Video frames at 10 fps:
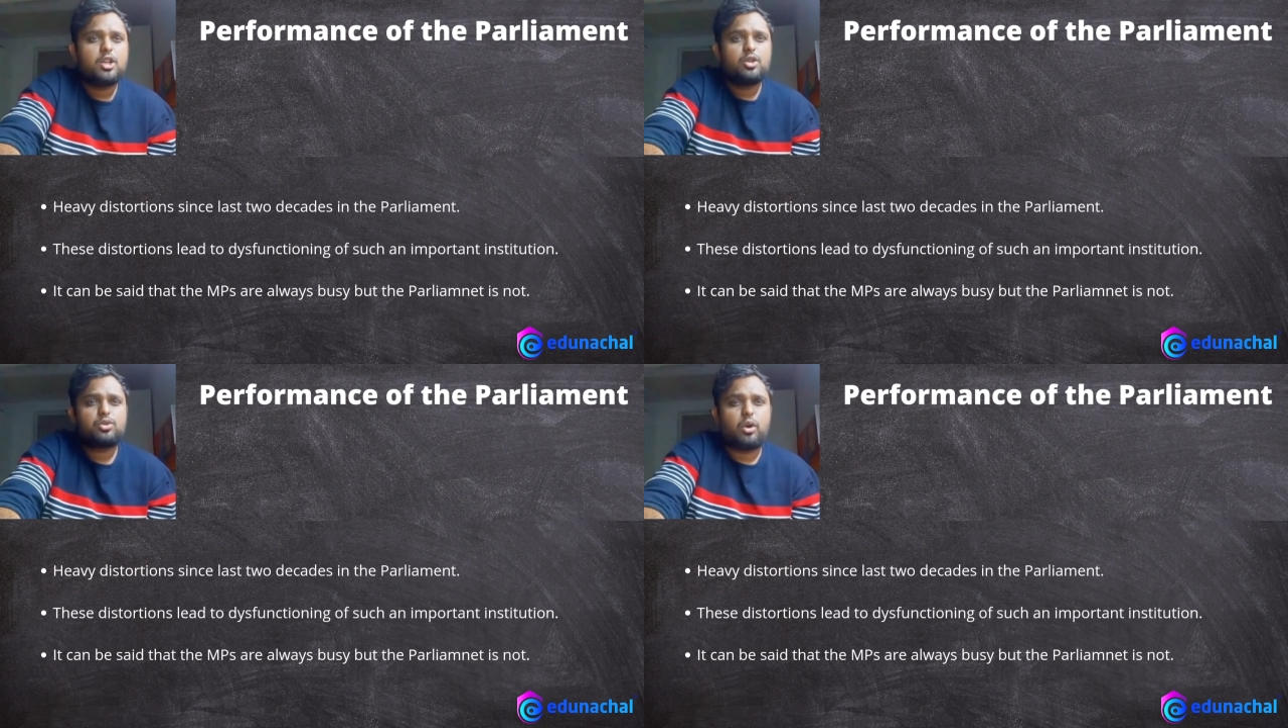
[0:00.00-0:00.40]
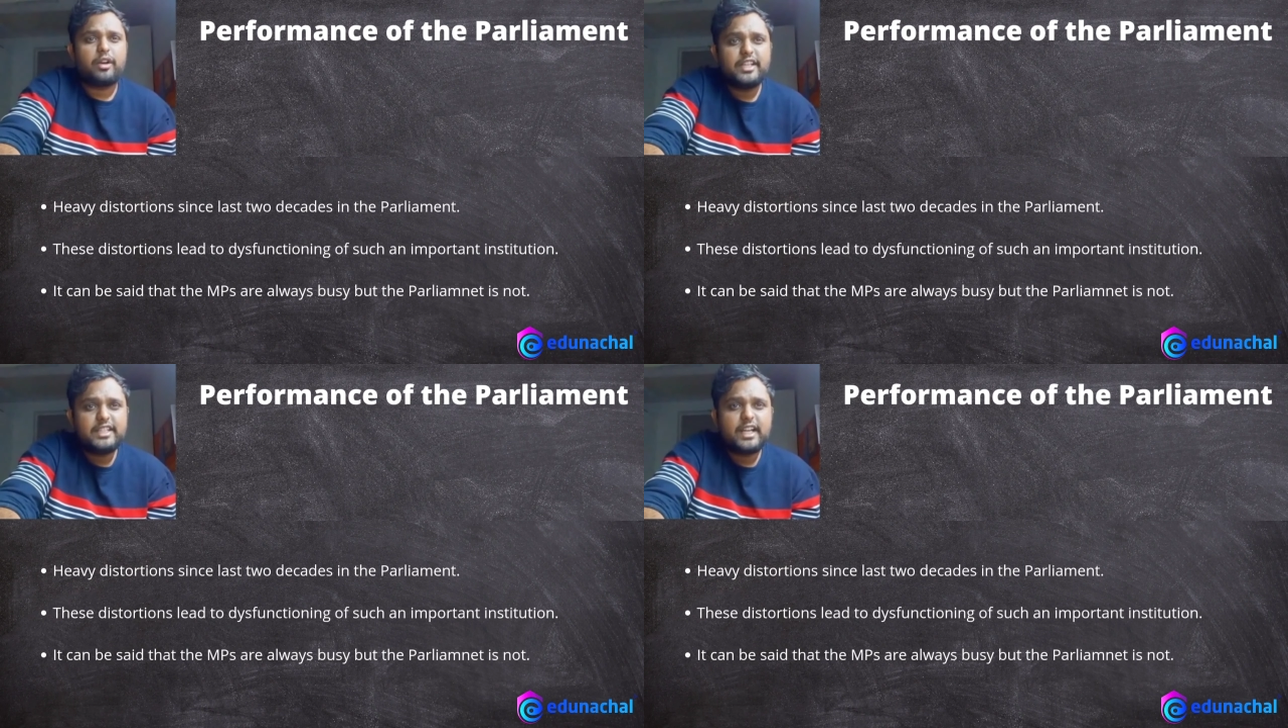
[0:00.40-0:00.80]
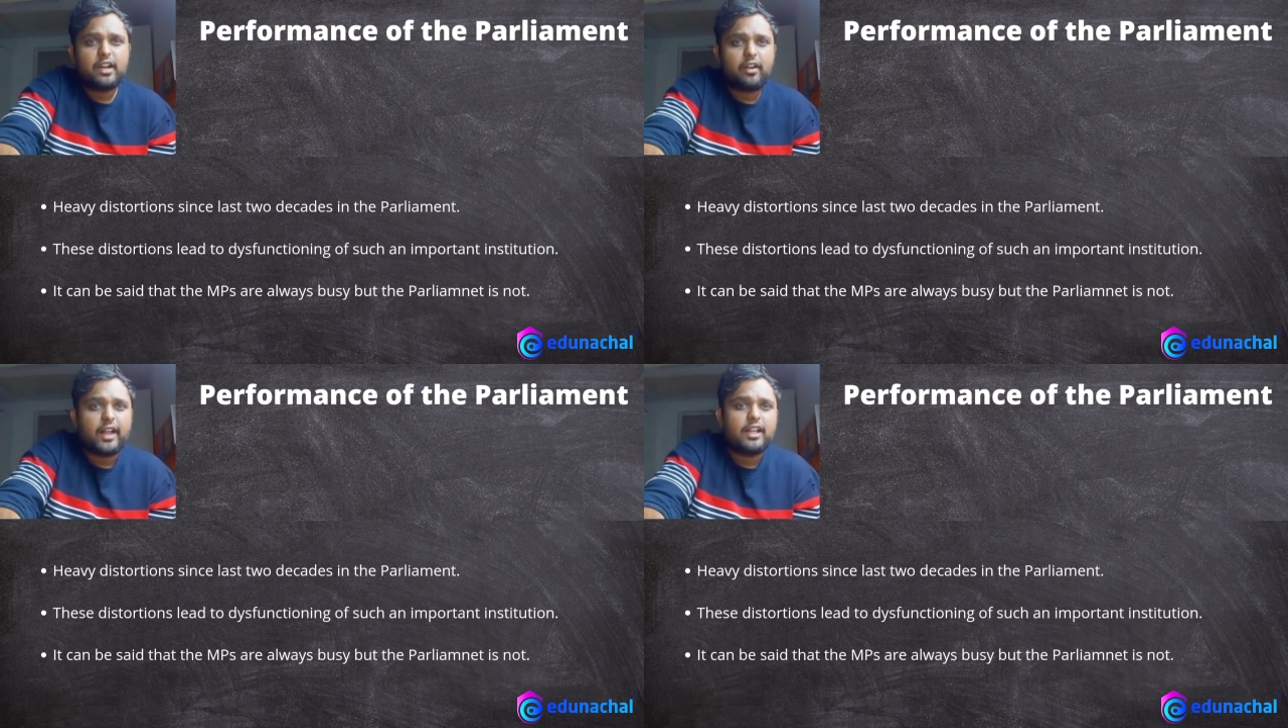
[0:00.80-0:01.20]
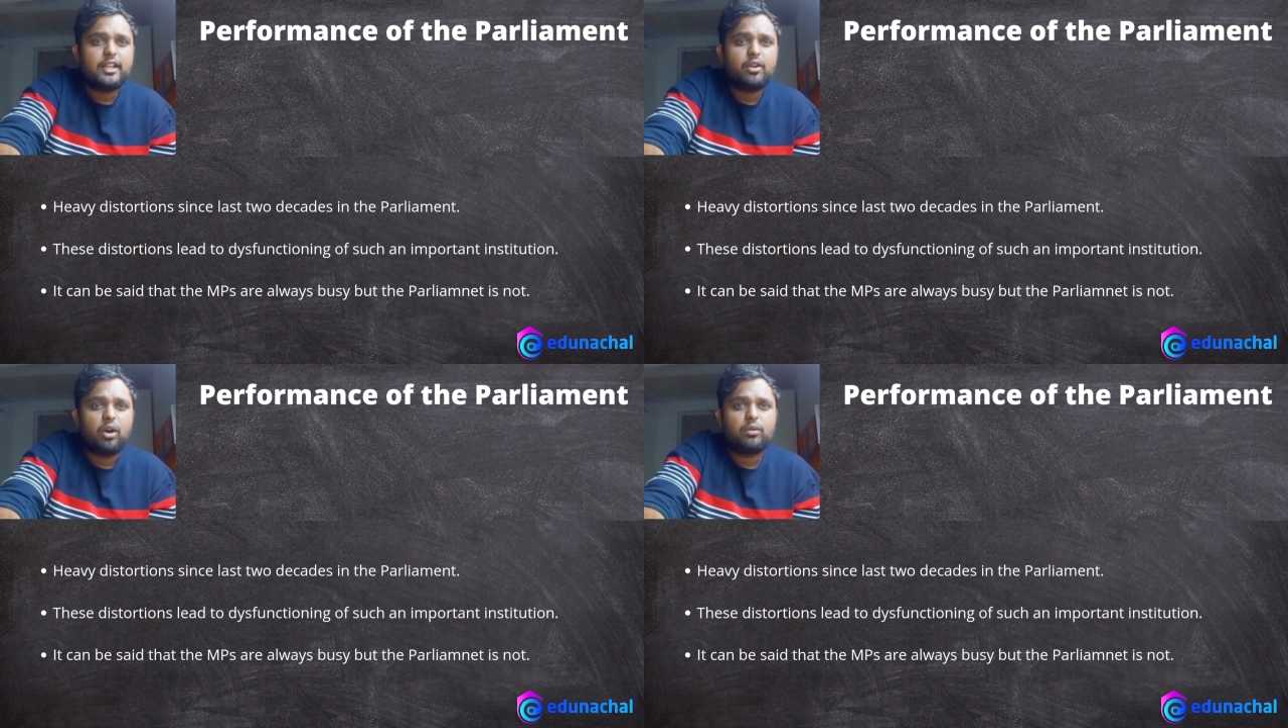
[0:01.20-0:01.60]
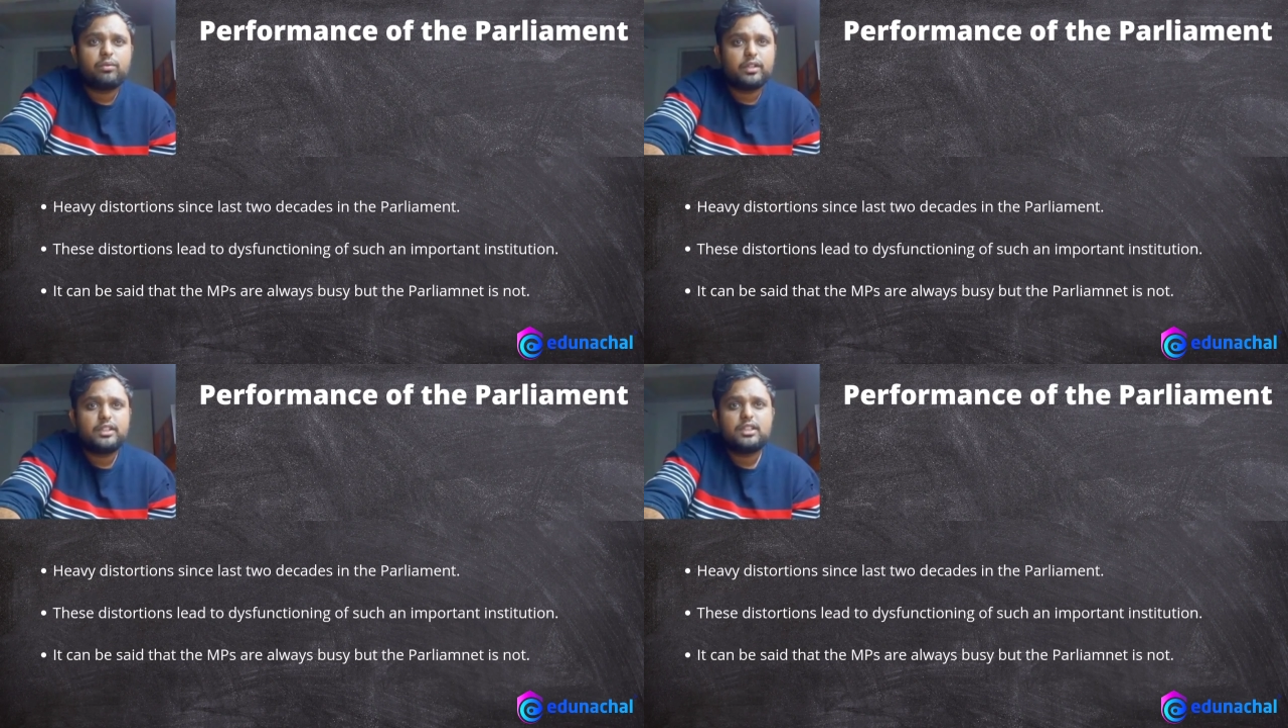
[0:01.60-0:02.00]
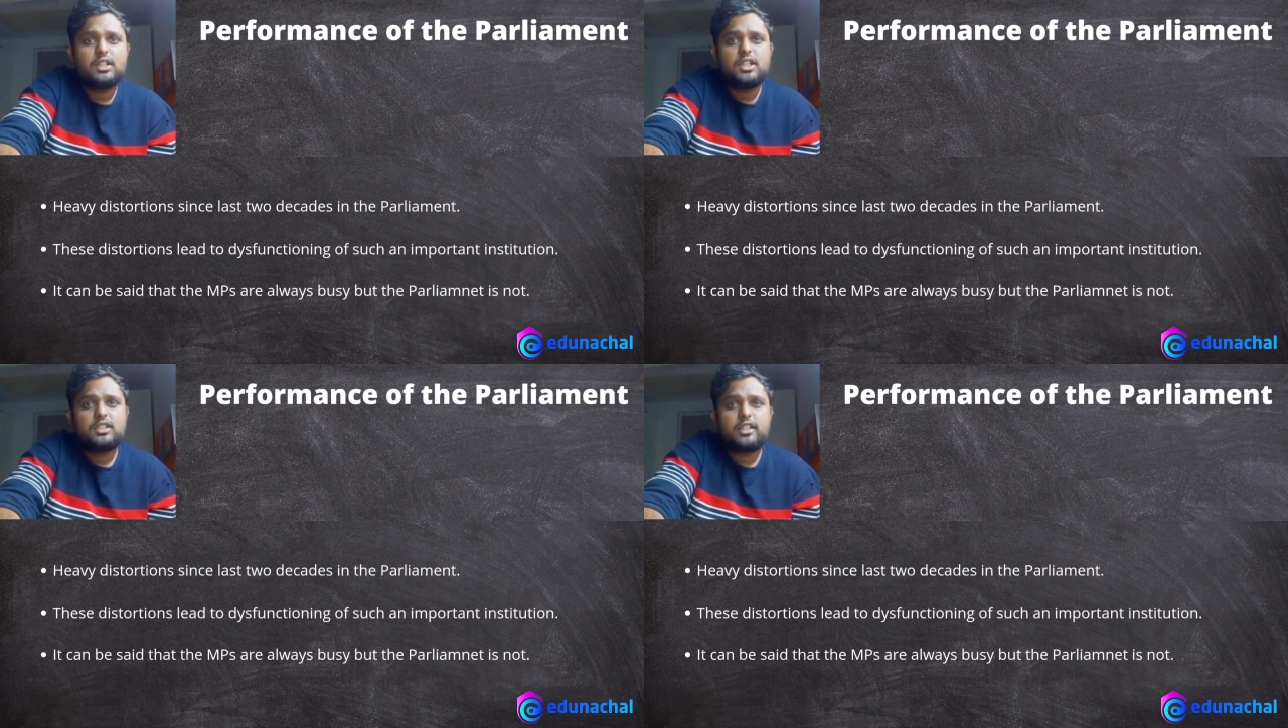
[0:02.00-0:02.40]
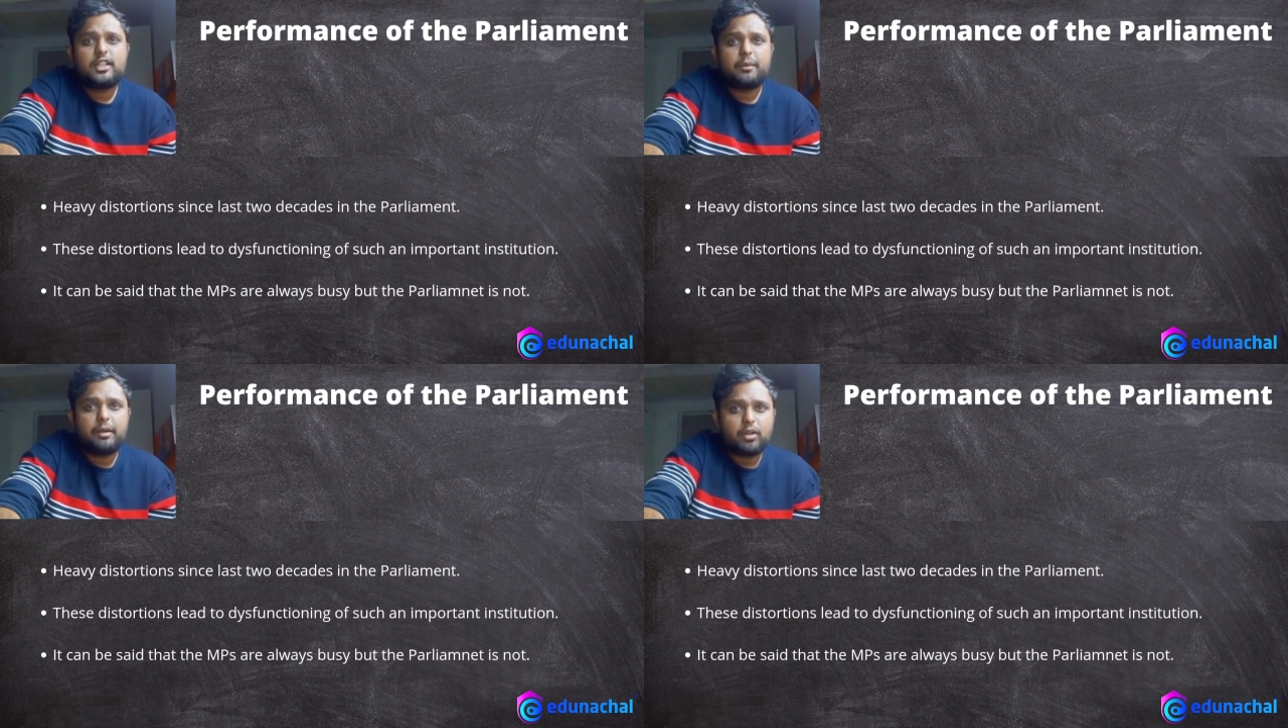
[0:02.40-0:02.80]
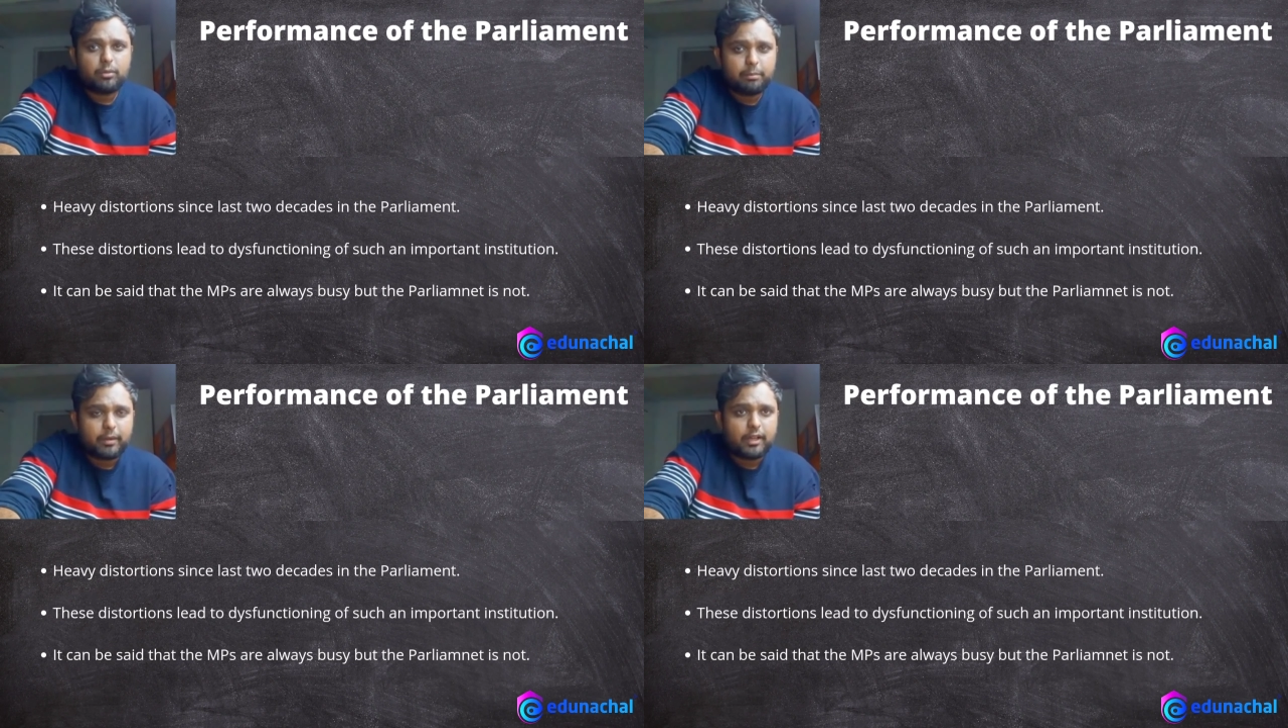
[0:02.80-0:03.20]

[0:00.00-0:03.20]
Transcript: saw heated wrangling on whether the debate on